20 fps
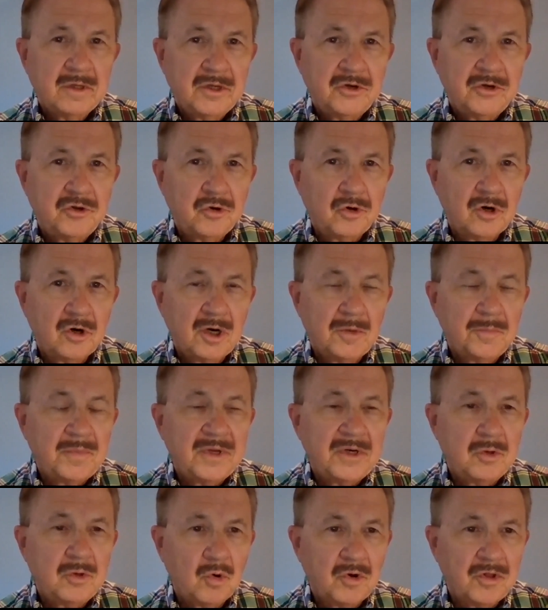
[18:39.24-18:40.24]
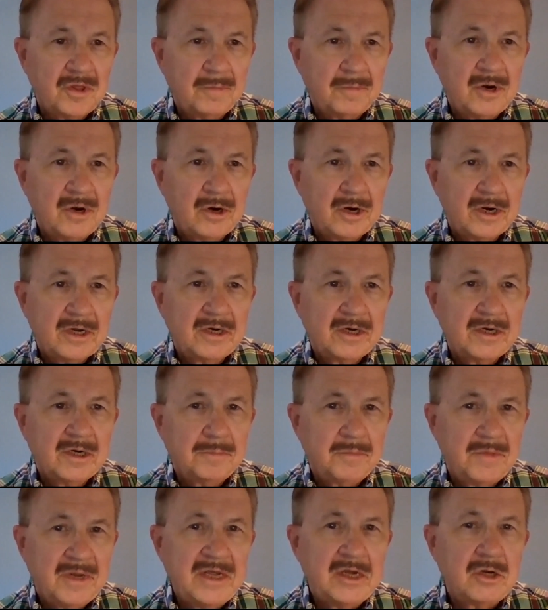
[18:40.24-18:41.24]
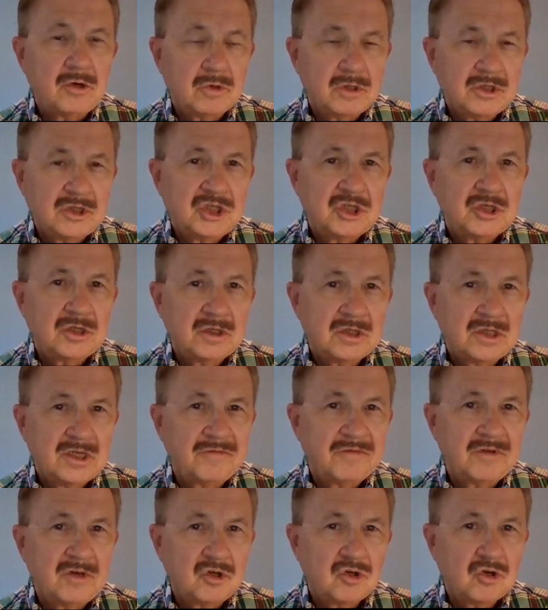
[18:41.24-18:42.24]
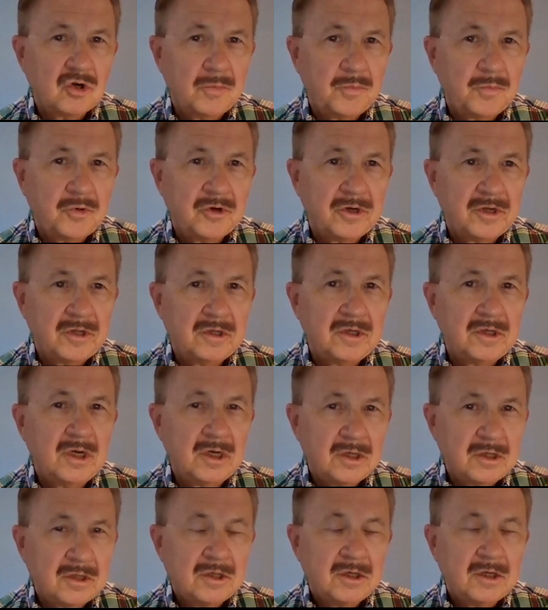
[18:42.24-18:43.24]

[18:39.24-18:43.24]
In Europe and North America, many Christians have interpreted